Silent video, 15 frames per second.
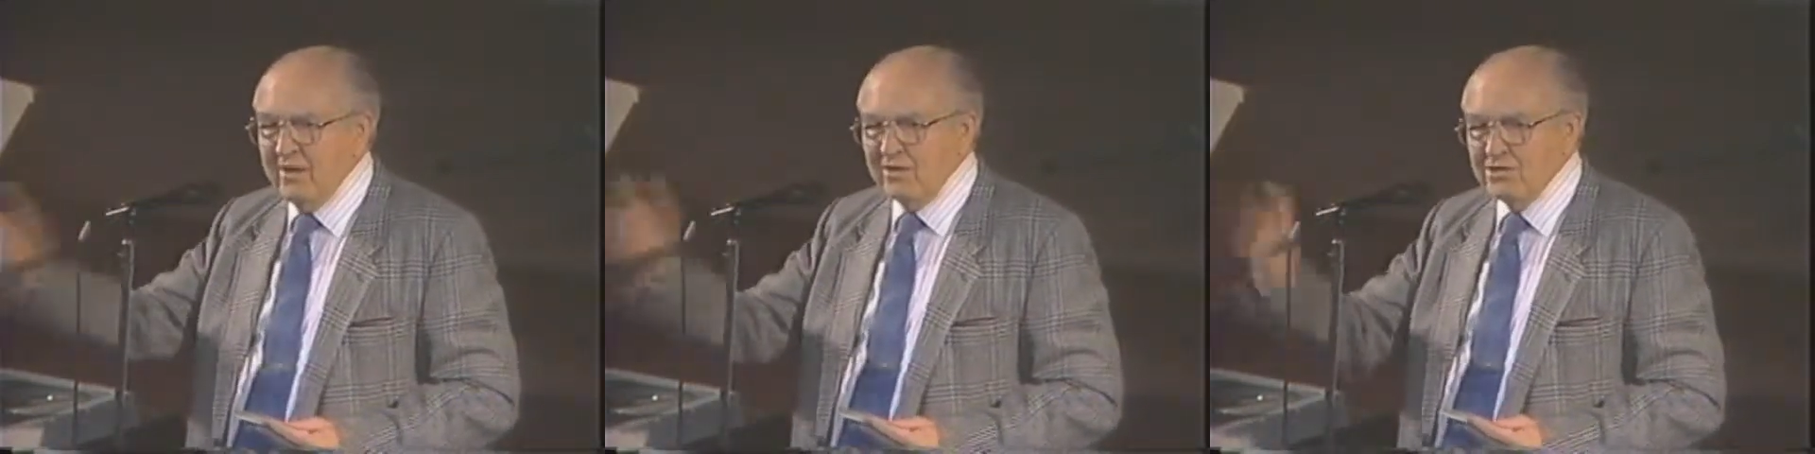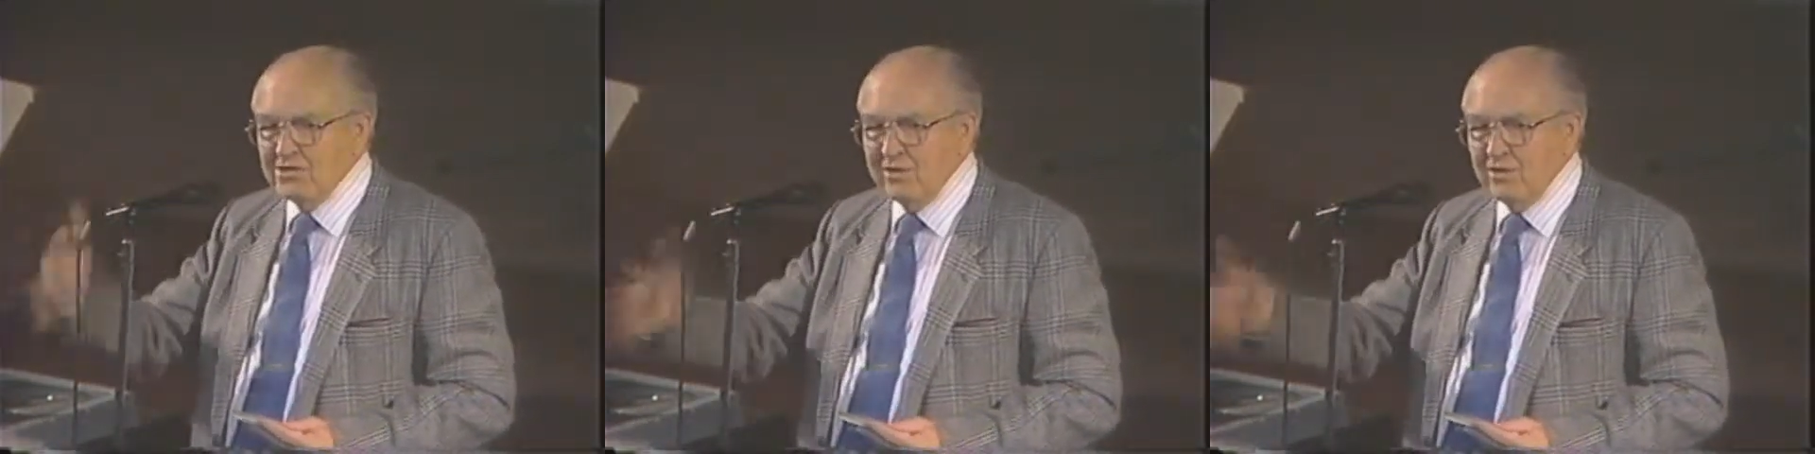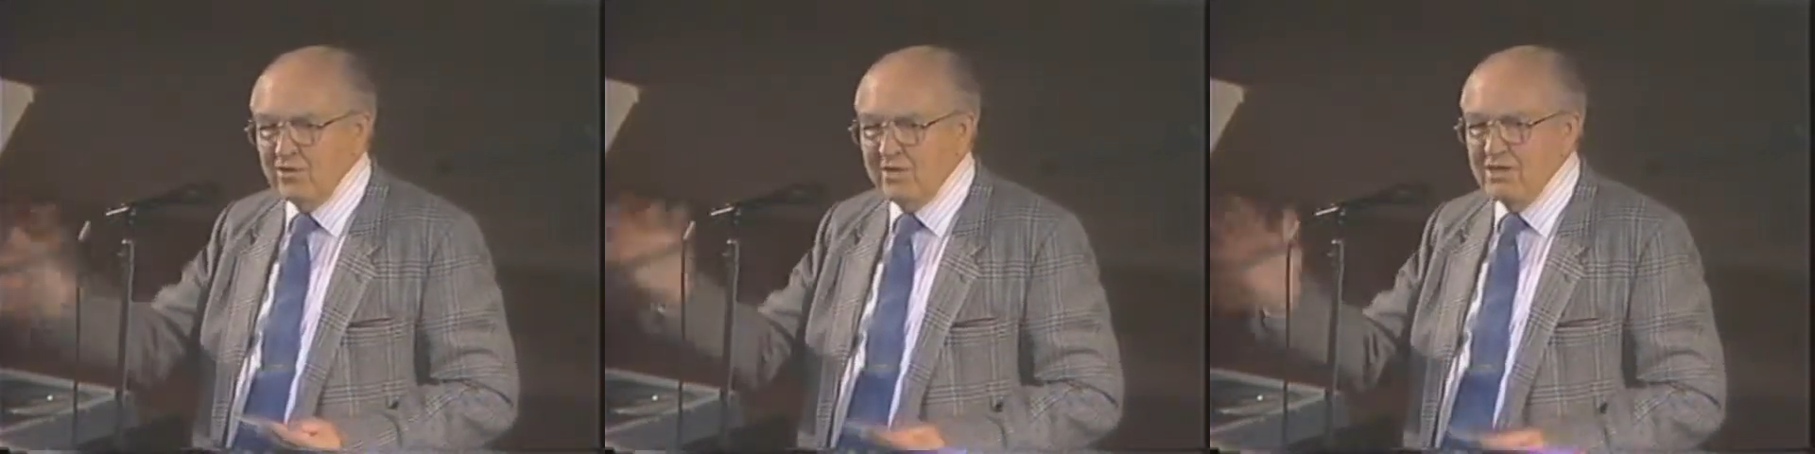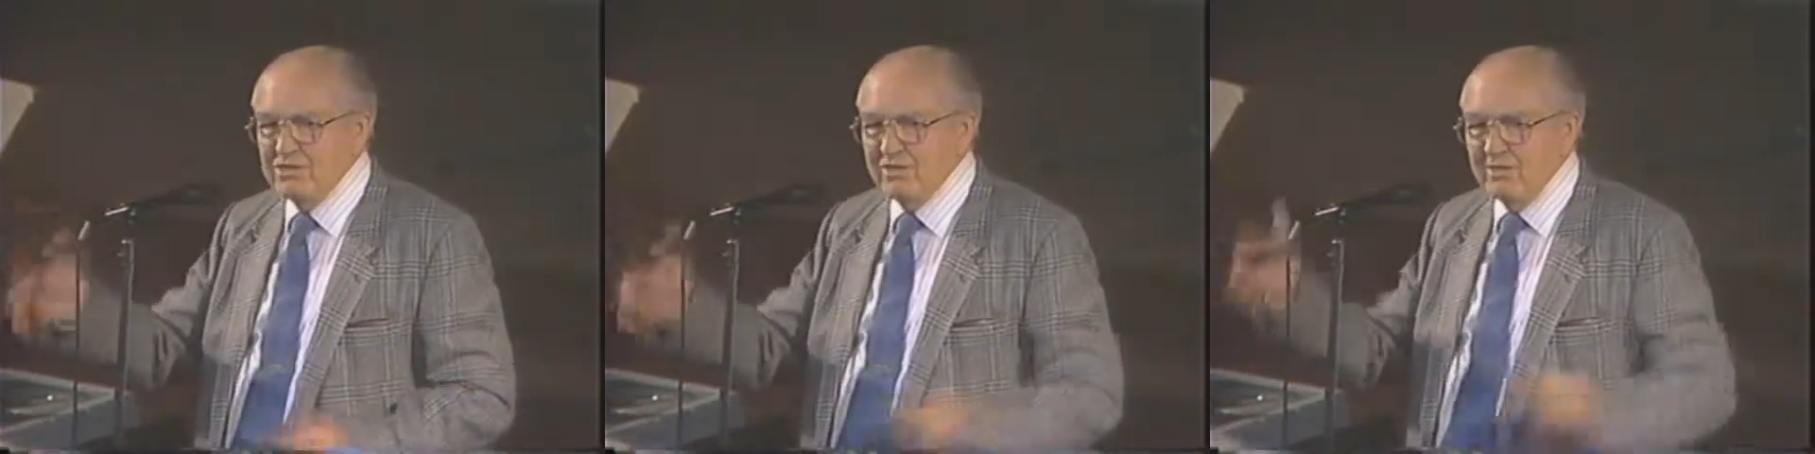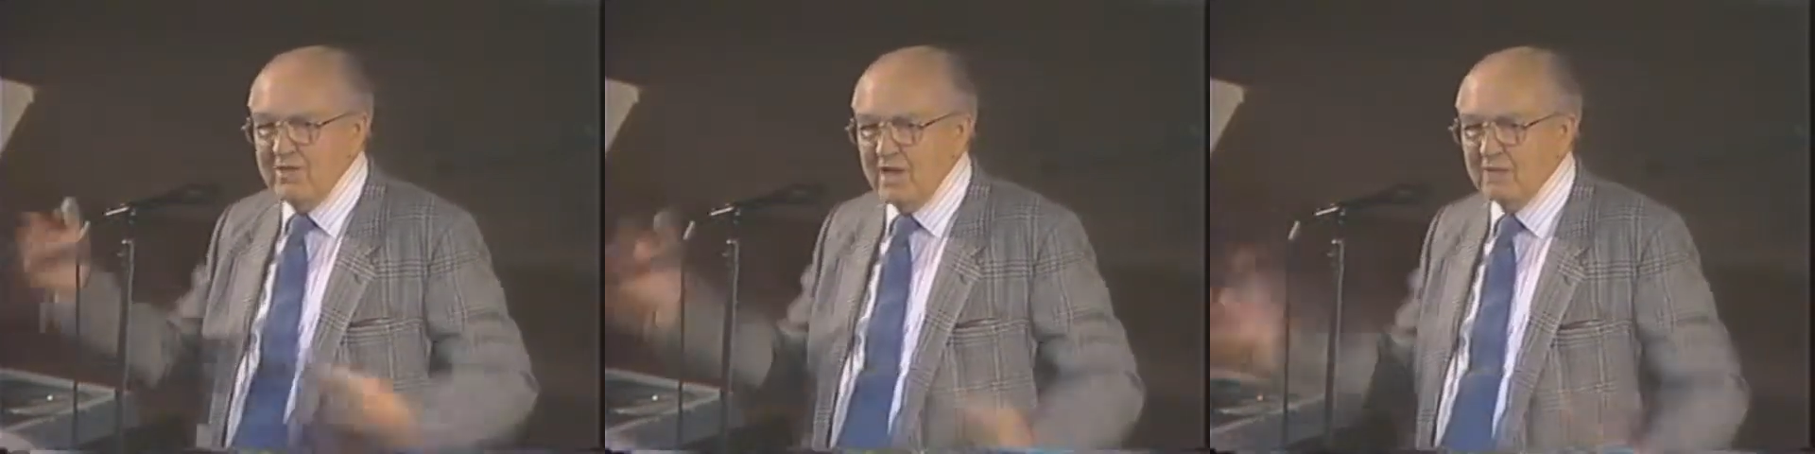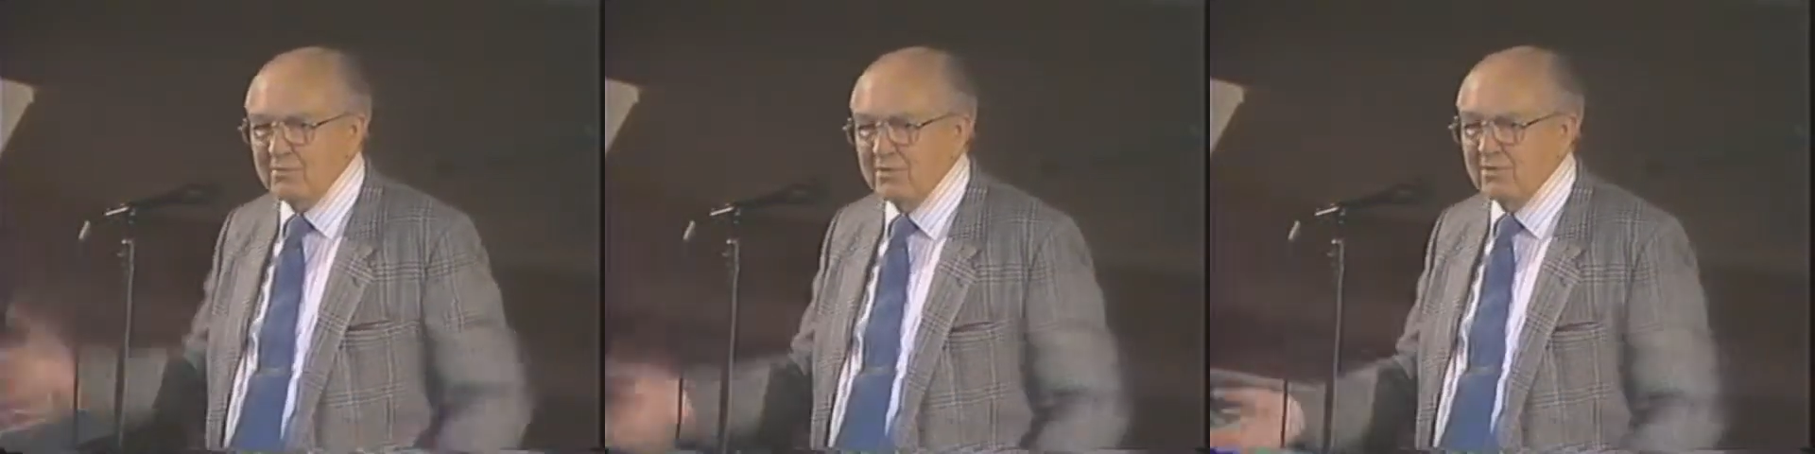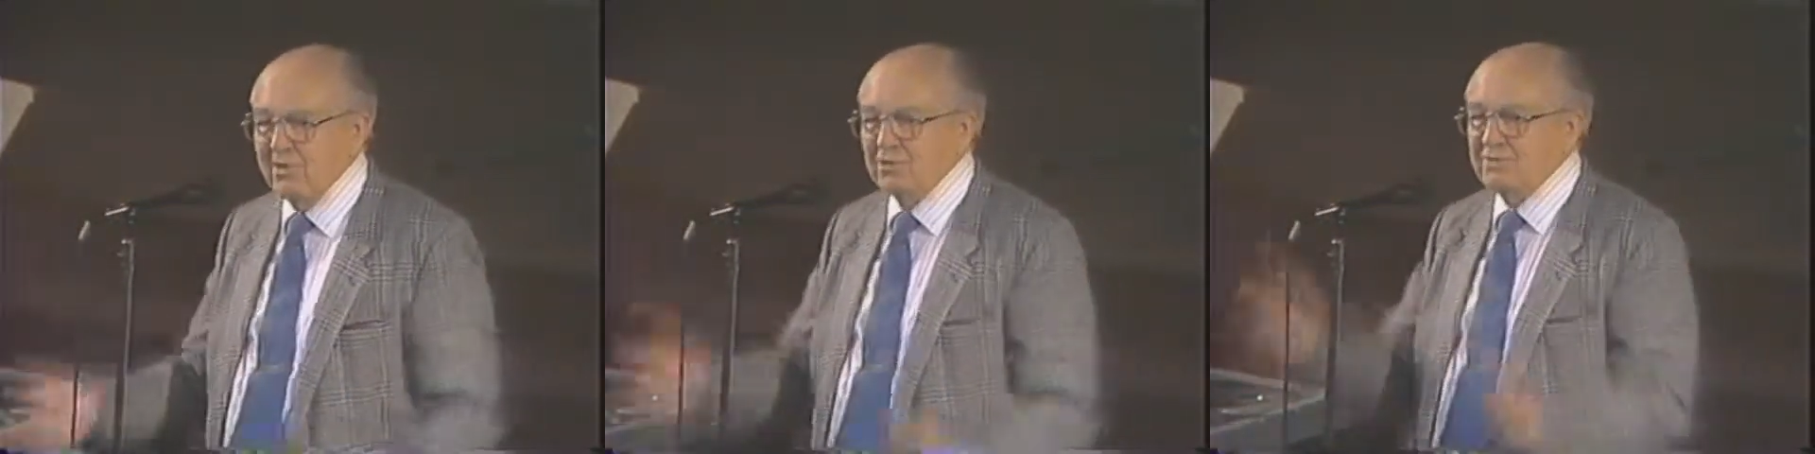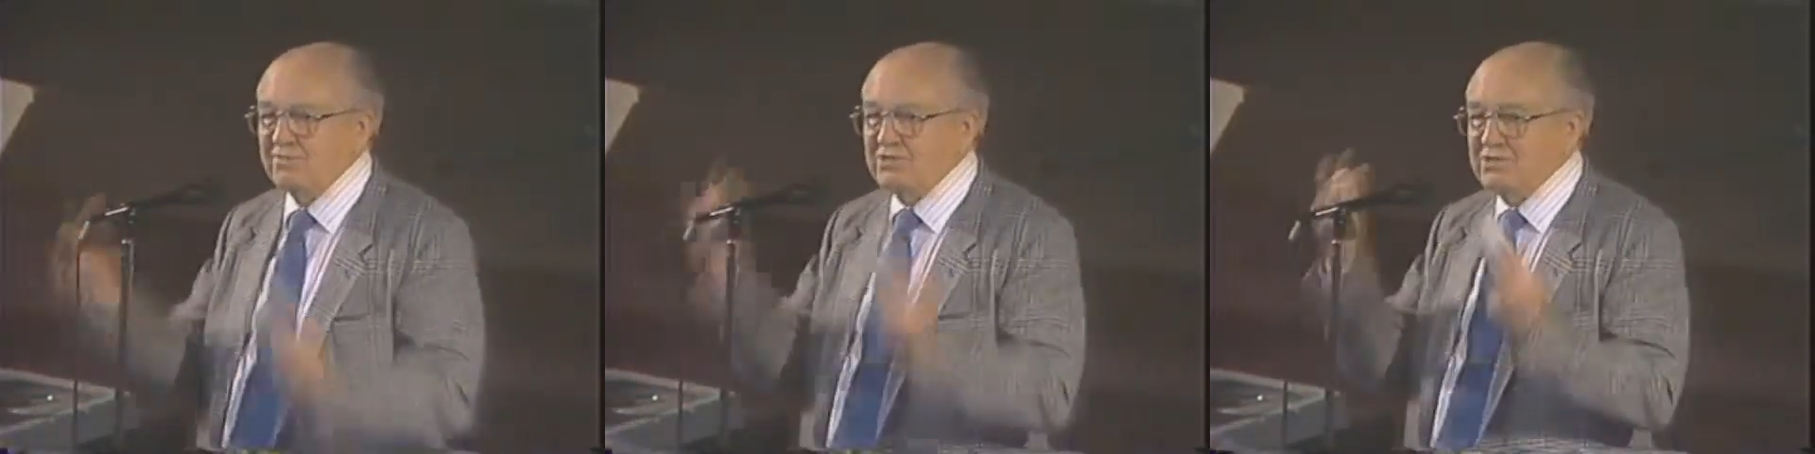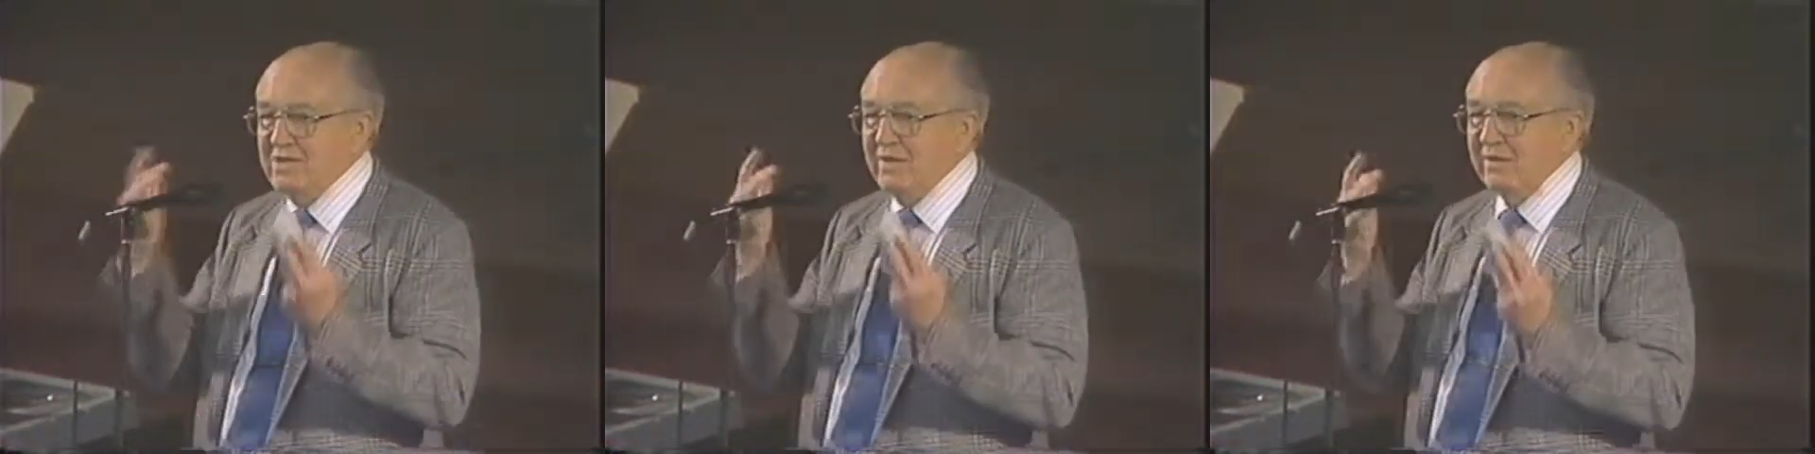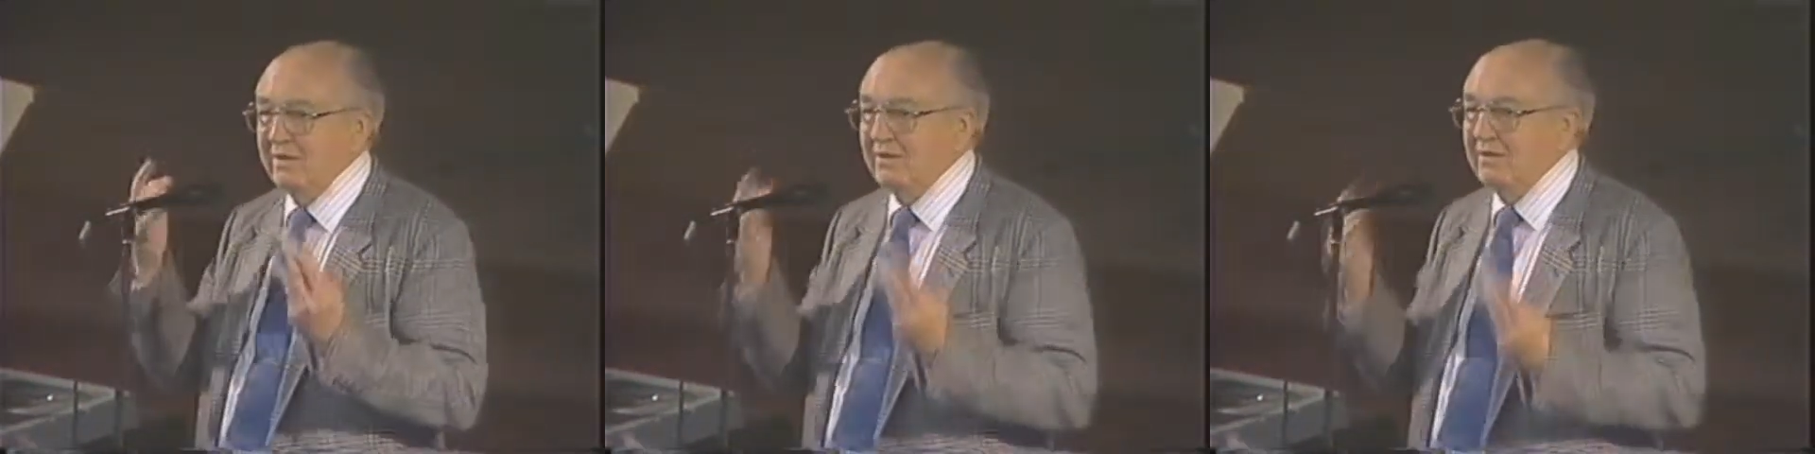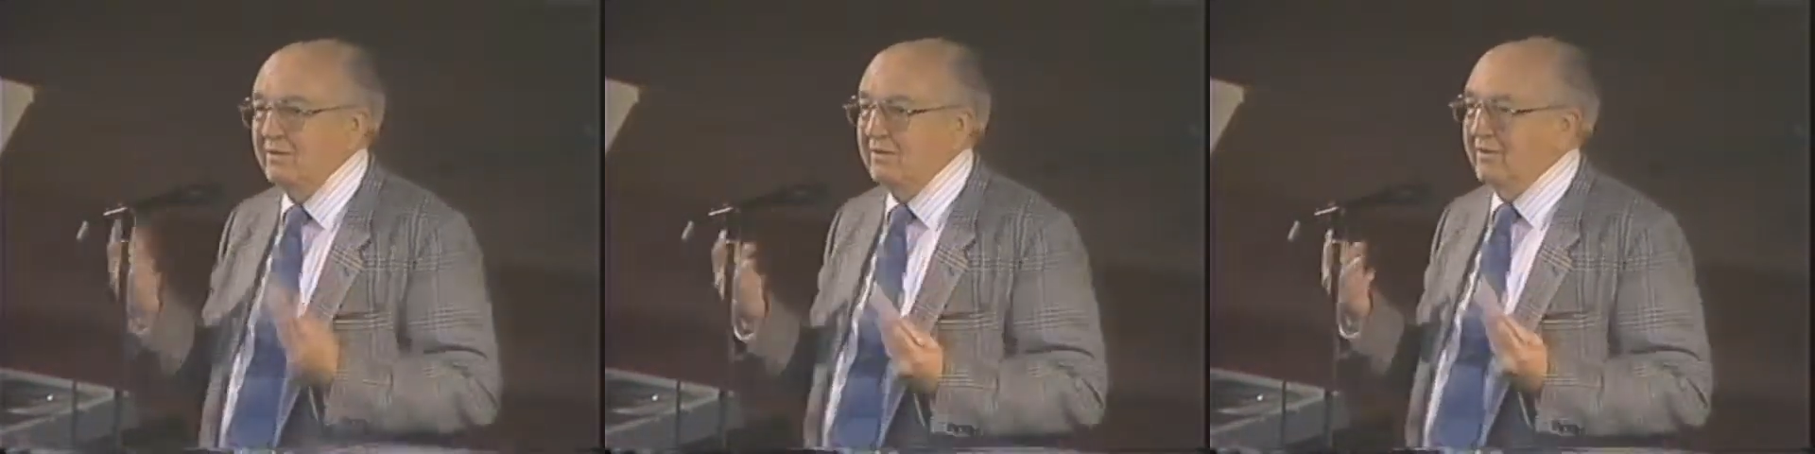and disintegration and death because of sin.